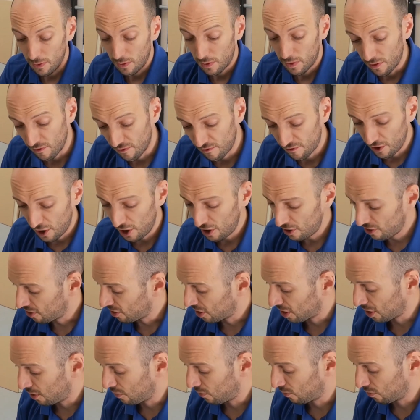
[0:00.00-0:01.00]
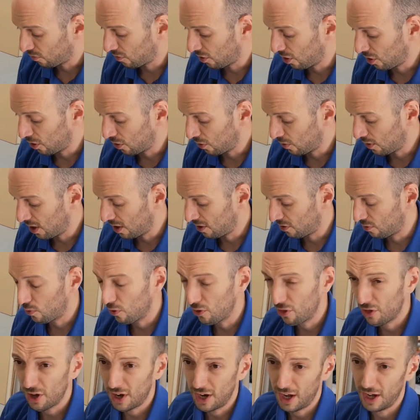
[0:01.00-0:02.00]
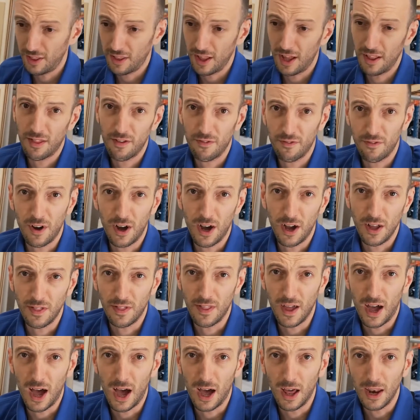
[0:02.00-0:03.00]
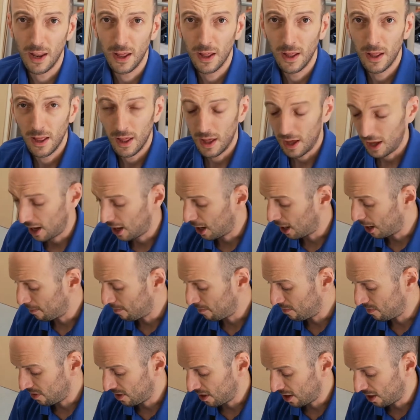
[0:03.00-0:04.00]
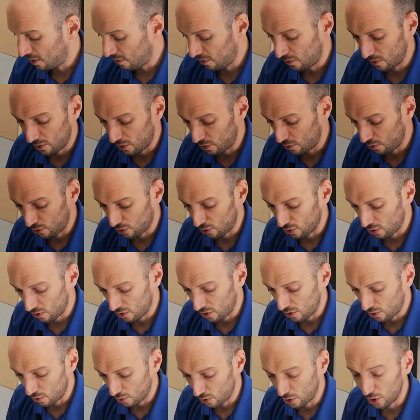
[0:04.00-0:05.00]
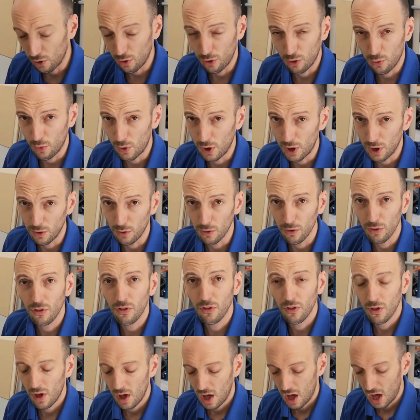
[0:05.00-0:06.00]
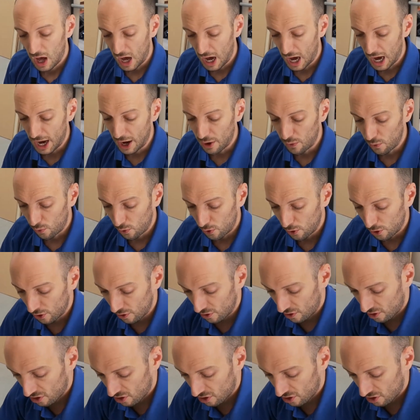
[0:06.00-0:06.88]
The first thing I would do is, once I'd identified that there were loose wheels, I would